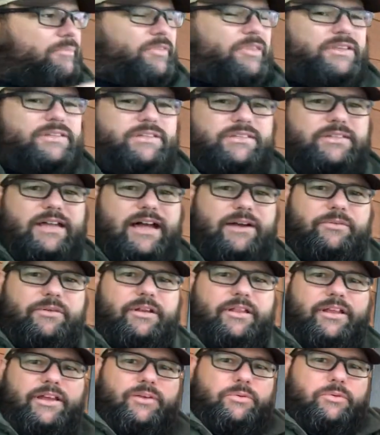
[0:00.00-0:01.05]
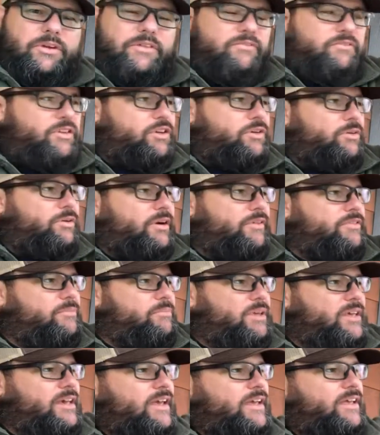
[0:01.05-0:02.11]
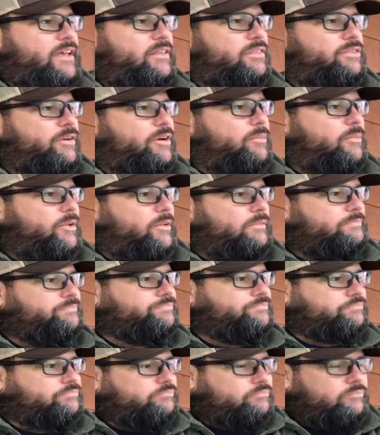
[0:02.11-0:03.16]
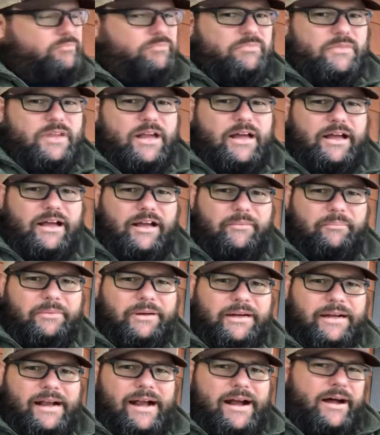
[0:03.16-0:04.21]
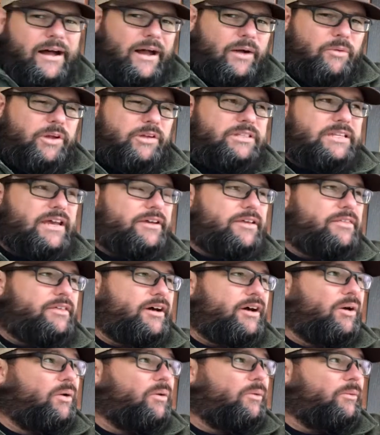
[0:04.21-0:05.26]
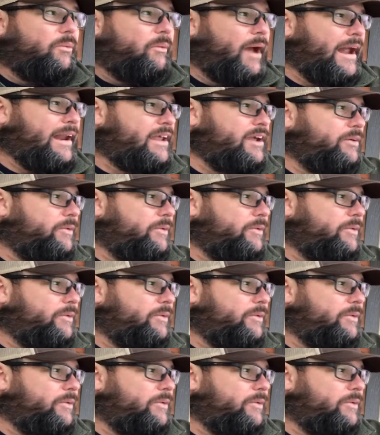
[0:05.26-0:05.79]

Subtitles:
this is not really a review of the BAE thermal. I will tell you though, riding